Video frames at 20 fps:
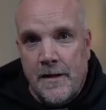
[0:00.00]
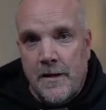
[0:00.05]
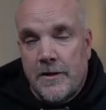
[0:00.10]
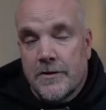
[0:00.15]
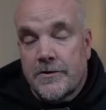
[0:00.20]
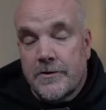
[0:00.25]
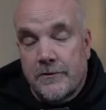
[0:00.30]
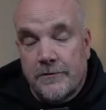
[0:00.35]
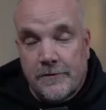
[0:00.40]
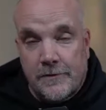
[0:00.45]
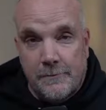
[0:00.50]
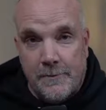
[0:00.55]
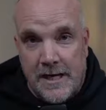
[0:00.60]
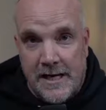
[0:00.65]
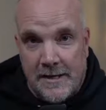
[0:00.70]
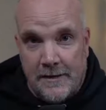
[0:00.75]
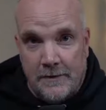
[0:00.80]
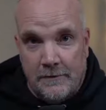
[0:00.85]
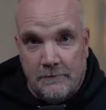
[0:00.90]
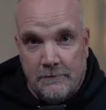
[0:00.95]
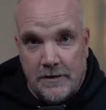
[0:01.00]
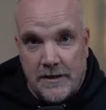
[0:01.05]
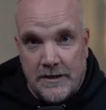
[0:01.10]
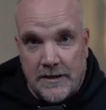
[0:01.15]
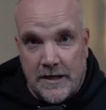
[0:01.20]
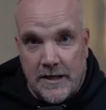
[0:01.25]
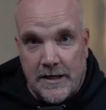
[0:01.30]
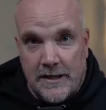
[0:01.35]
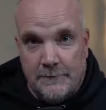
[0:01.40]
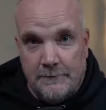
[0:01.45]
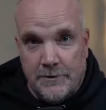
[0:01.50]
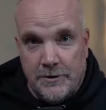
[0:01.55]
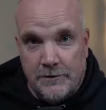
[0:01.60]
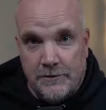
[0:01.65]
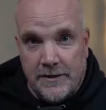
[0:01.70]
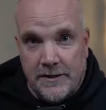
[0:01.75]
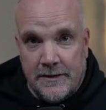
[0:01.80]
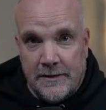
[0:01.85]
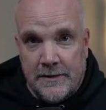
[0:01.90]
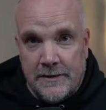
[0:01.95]
So for me, what I'm
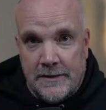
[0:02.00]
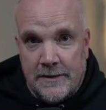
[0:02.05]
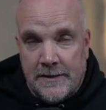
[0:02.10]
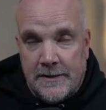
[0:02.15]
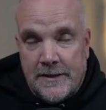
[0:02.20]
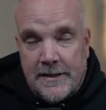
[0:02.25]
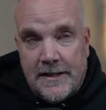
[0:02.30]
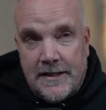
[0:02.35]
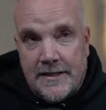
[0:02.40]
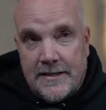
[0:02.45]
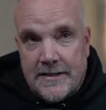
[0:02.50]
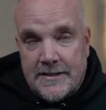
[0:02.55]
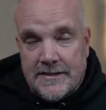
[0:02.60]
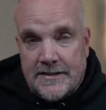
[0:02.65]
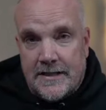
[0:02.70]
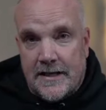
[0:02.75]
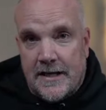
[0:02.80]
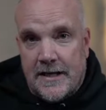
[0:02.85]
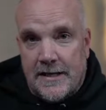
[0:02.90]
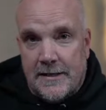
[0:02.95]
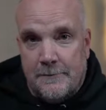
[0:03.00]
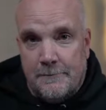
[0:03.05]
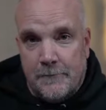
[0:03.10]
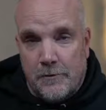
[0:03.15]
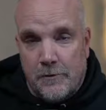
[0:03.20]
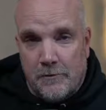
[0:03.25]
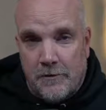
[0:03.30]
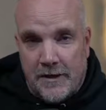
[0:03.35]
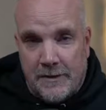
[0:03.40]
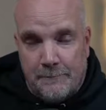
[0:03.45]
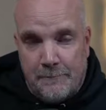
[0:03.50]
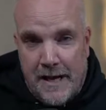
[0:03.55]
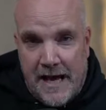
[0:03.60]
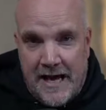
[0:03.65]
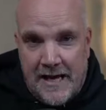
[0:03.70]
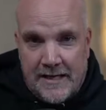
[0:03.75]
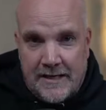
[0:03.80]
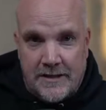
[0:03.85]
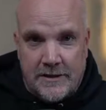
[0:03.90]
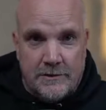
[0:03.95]
doing is I am going
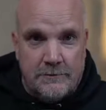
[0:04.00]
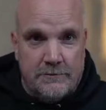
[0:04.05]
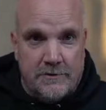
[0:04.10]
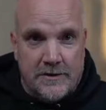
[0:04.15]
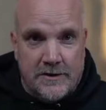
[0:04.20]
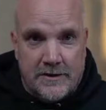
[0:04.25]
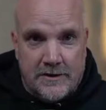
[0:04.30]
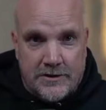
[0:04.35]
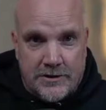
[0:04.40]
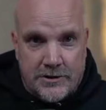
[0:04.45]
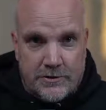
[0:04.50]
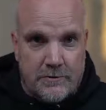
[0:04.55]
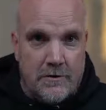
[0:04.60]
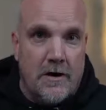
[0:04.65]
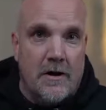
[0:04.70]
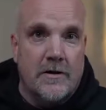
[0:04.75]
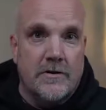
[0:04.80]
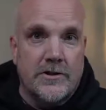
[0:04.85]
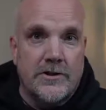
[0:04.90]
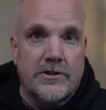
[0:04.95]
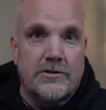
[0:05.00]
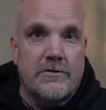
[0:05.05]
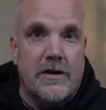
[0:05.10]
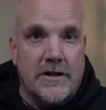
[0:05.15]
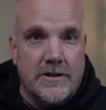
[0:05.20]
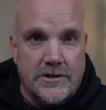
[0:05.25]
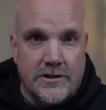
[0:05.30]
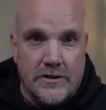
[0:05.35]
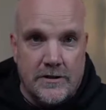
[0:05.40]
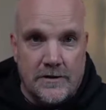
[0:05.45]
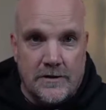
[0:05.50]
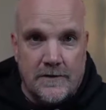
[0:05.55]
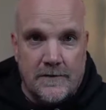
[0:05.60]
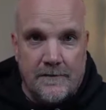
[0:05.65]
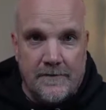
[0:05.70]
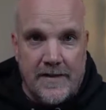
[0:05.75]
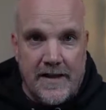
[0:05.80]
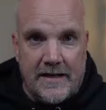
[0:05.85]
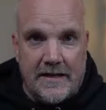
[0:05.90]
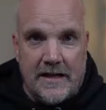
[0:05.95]
back into a strong structure
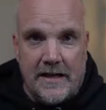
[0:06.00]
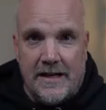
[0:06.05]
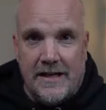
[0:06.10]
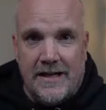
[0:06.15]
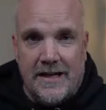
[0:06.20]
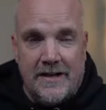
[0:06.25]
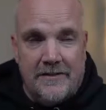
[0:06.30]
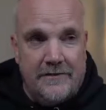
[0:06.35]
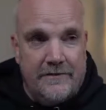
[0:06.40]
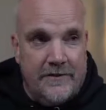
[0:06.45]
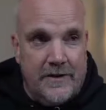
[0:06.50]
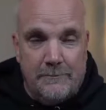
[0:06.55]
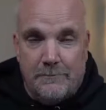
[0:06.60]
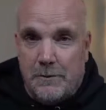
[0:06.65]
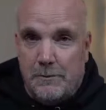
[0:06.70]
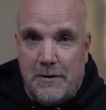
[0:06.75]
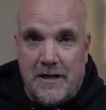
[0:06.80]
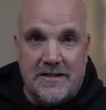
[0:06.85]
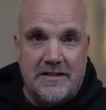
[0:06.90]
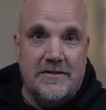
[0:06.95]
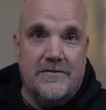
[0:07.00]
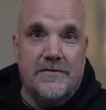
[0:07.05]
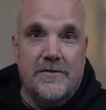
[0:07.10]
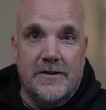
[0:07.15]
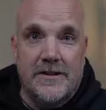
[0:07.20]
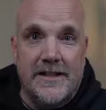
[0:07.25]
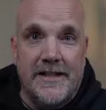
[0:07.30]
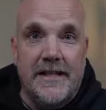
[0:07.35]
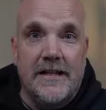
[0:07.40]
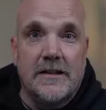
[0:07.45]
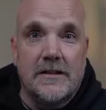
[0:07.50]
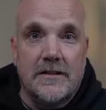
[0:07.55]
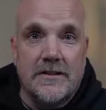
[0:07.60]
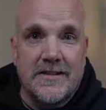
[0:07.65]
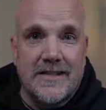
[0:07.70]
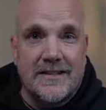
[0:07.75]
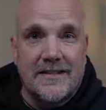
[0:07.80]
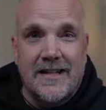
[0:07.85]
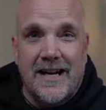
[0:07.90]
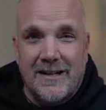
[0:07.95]
that I have implemented for years.
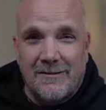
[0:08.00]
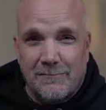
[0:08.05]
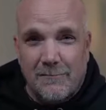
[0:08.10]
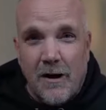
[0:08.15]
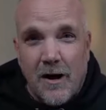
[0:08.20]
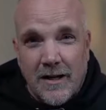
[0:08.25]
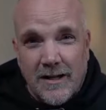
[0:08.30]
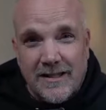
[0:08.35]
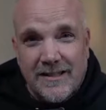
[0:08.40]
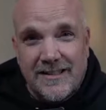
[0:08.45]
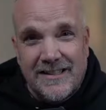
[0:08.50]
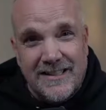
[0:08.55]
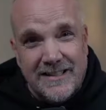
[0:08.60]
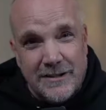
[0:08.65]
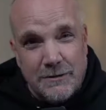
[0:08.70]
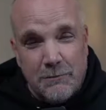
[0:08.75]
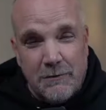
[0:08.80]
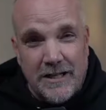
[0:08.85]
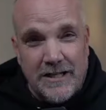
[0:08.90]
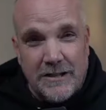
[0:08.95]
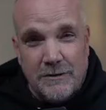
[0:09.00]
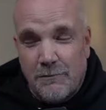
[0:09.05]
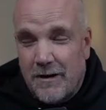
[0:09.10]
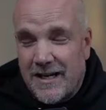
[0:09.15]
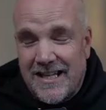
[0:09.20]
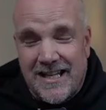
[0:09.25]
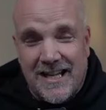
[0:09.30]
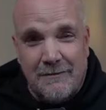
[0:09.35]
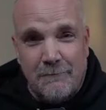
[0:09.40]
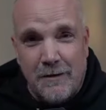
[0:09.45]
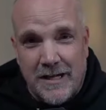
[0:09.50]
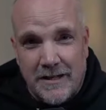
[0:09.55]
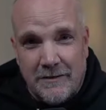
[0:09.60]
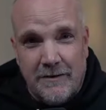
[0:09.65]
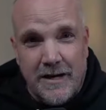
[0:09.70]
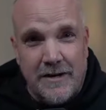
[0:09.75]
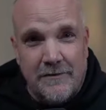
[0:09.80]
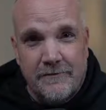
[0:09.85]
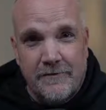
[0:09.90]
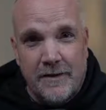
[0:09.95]
And ironically, in 2020, I went
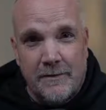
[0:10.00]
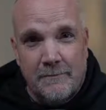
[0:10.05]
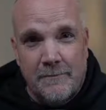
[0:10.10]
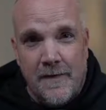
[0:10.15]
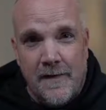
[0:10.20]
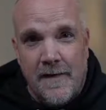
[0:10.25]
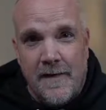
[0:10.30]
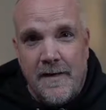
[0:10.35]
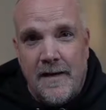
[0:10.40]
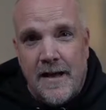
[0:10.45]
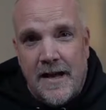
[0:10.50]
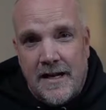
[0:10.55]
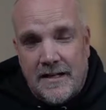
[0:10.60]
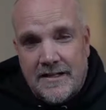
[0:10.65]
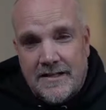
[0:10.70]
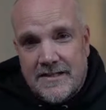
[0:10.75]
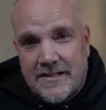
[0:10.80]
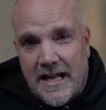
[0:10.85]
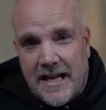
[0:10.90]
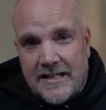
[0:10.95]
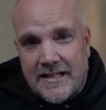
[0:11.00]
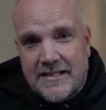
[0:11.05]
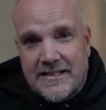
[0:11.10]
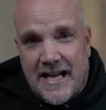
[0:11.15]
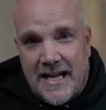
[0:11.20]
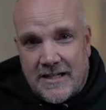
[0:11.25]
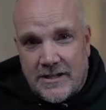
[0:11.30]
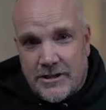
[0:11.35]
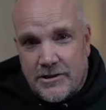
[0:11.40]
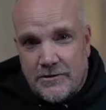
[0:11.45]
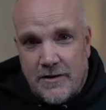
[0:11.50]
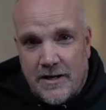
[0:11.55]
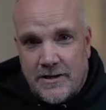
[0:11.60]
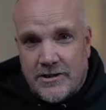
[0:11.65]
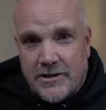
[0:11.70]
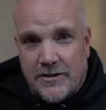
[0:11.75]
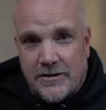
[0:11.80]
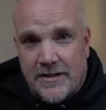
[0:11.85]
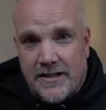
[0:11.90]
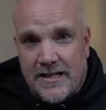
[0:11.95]
away from. And it's that exact
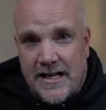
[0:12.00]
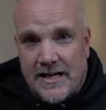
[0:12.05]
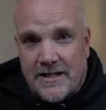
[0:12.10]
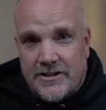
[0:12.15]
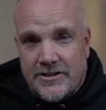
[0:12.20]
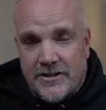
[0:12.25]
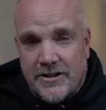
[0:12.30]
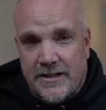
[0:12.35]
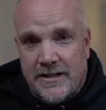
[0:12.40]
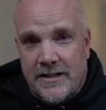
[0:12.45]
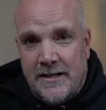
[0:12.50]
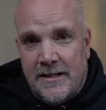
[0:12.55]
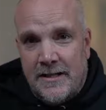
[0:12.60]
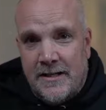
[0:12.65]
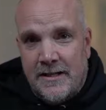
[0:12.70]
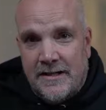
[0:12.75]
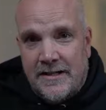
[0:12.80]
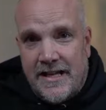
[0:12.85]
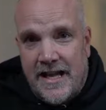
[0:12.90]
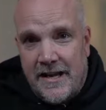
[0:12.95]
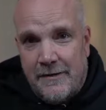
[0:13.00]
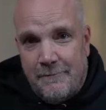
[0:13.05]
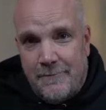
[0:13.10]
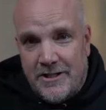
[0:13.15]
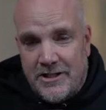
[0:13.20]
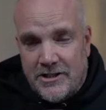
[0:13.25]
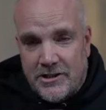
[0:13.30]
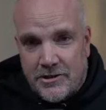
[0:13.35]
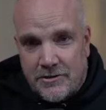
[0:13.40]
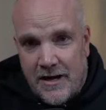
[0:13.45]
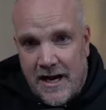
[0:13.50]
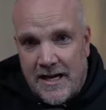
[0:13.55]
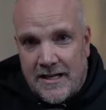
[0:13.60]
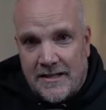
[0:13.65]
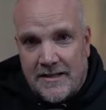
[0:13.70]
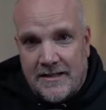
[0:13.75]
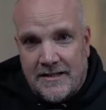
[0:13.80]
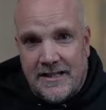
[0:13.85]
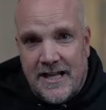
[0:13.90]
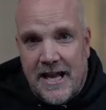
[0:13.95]
structure that actually gave me
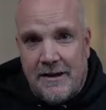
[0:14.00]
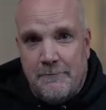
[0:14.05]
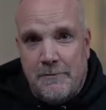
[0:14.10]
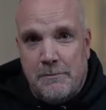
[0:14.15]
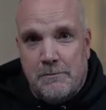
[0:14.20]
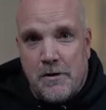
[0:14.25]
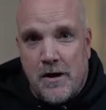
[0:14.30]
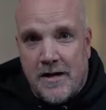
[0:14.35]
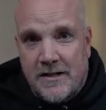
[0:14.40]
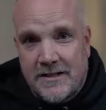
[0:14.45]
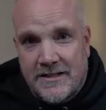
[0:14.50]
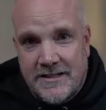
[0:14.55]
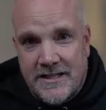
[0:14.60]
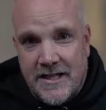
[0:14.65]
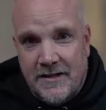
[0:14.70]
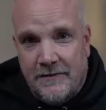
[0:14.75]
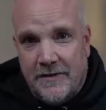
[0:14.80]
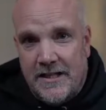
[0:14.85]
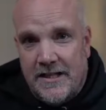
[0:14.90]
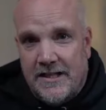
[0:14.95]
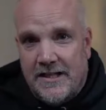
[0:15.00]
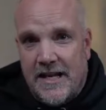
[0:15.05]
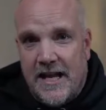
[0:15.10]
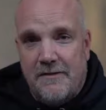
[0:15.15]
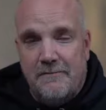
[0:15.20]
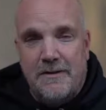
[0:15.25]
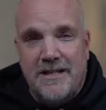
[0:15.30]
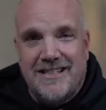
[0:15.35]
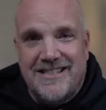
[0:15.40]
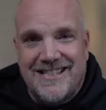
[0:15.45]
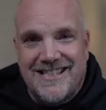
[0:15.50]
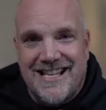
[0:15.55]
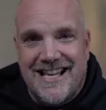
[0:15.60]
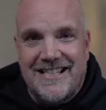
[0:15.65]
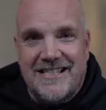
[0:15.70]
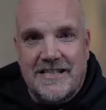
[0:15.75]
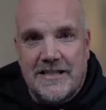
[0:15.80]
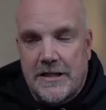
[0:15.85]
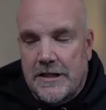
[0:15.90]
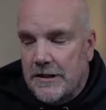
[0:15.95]
strength and gave me productivity and gave me a
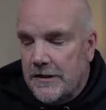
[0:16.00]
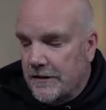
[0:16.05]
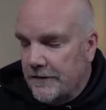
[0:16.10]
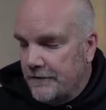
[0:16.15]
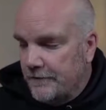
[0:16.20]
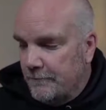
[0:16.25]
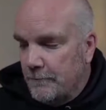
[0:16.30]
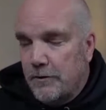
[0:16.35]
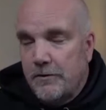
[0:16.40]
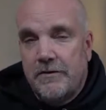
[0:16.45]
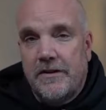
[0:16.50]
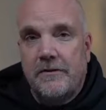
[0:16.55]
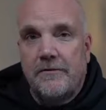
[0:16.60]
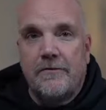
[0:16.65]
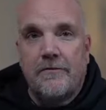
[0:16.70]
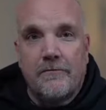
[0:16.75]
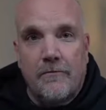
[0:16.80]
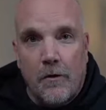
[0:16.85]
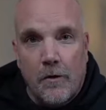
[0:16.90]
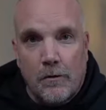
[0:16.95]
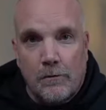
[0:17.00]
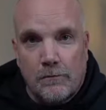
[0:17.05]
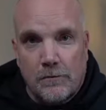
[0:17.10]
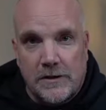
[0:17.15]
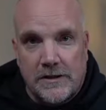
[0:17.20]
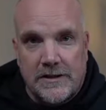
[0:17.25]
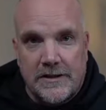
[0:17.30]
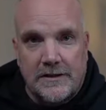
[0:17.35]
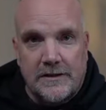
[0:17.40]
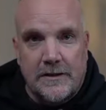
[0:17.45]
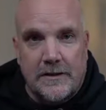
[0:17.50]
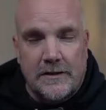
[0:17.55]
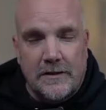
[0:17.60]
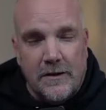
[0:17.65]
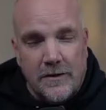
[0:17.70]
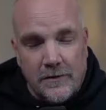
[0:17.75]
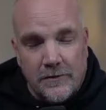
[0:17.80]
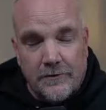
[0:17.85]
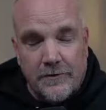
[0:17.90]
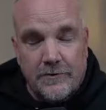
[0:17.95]
sense of moving forward and
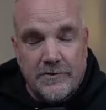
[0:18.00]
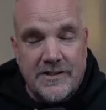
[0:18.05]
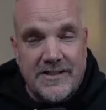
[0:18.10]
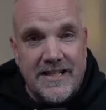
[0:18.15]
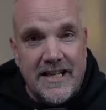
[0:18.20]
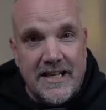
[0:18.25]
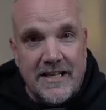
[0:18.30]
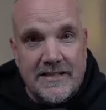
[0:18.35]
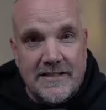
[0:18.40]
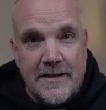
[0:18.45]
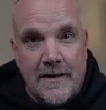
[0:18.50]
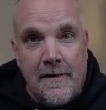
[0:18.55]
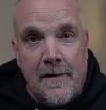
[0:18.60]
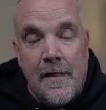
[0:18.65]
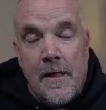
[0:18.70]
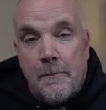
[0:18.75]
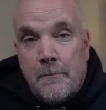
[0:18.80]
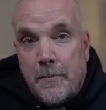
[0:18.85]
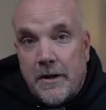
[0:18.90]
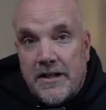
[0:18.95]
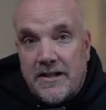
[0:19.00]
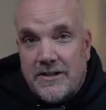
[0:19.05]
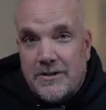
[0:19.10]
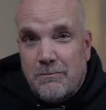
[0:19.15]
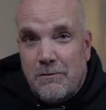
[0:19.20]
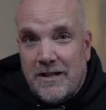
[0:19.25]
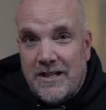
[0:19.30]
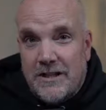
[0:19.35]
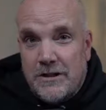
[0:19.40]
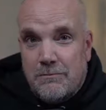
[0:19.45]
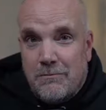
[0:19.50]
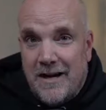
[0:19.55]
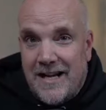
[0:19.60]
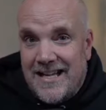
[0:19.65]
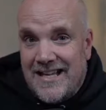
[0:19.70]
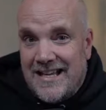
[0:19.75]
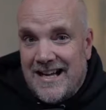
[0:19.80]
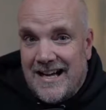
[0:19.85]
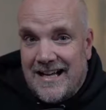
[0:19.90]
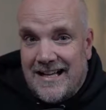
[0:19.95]
all of those things. But in
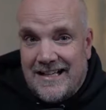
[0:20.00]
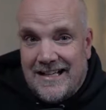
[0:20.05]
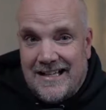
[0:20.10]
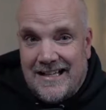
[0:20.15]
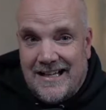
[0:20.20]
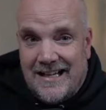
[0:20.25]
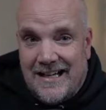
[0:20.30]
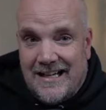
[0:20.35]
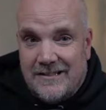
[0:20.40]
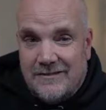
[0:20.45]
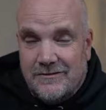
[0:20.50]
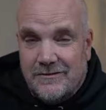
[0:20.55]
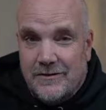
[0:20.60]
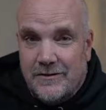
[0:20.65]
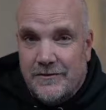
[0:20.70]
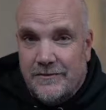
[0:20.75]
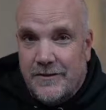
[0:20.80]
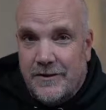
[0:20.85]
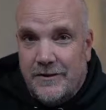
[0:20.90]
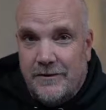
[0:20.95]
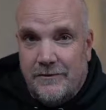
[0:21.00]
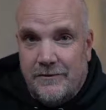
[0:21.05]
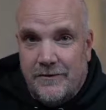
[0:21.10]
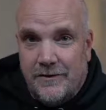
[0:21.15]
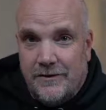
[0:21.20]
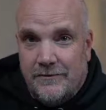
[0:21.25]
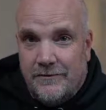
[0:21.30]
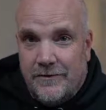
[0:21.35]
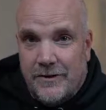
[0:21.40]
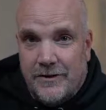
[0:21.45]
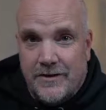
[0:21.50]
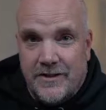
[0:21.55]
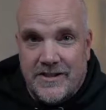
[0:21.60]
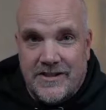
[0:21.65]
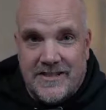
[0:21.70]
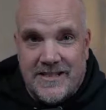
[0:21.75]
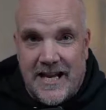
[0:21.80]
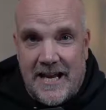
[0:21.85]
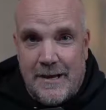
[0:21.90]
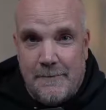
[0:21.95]
2020, I don't know if you're the
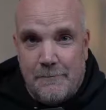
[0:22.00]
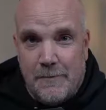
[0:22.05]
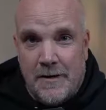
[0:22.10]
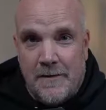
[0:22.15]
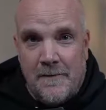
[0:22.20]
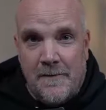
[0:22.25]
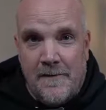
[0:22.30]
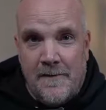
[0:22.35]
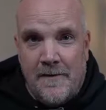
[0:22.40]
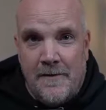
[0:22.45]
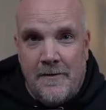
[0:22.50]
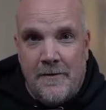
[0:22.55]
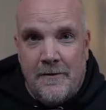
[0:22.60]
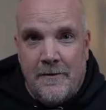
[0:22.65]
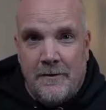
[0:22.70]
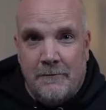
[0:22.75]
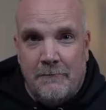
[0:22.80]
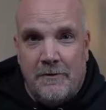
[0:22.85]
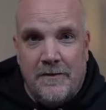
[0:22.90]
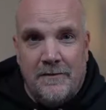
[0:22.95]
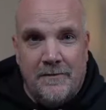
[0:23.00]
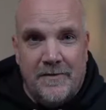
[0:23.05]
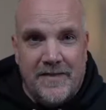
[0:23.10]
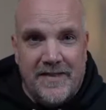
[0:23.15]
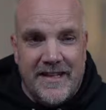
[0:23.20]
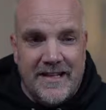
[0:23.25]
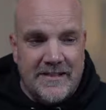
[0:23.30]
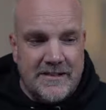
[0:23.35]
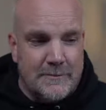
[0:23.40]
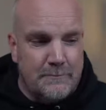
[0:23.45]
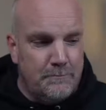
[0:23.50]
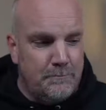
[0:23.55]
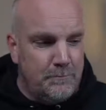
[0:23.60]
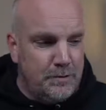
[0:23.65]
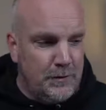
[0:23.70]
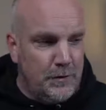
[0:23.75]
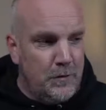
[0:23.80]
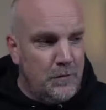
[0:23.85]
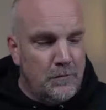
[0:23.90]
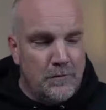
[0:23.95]
same, but when things are
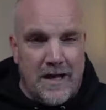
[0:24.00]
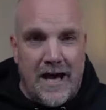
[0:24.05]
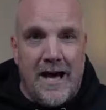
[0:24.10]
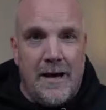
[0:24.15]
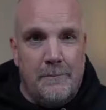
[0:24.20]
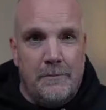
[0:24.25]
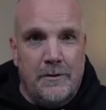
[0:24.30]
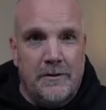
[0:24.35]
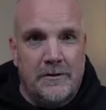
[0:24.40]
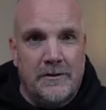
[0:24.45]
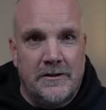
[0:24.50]
blown up,